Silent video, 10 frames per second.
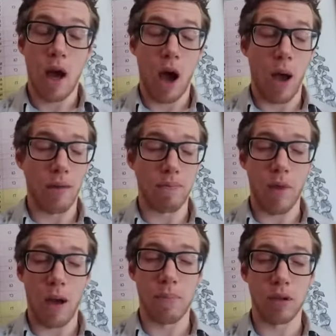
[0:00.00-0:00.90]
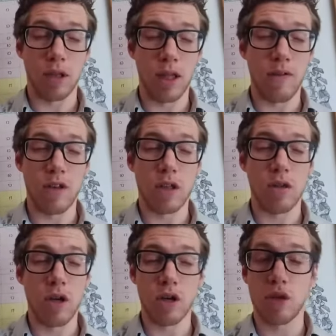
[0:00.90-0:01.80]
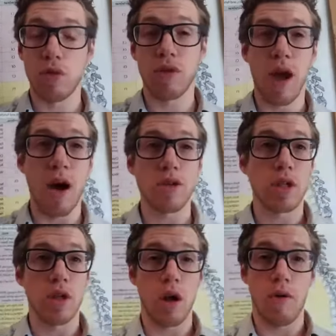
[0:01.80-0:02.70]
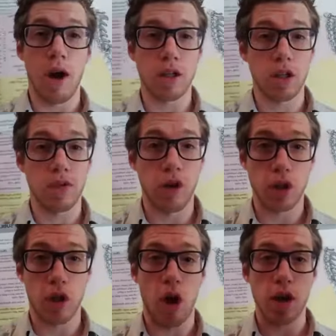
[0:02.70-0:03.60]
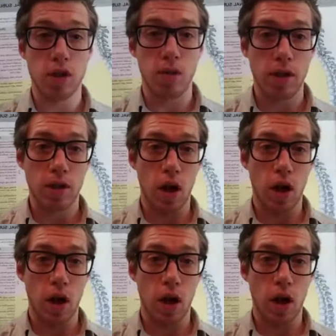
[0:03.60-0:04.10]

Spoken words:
I believe in the year 2000, erectile dysfunction cost the U.S.